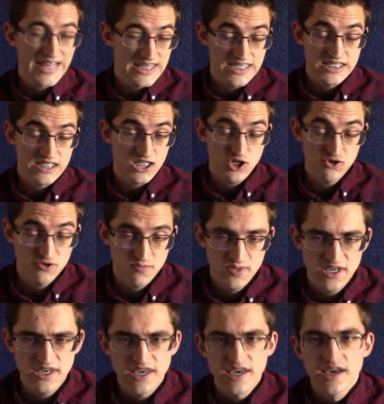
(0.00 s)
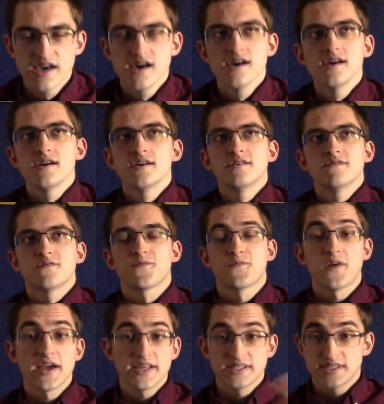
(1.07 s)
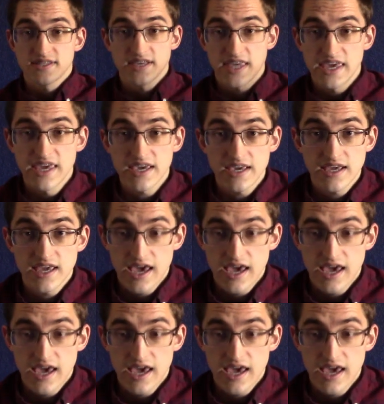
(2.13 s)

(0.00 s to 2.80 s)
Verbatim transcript: excuse me, fights the king,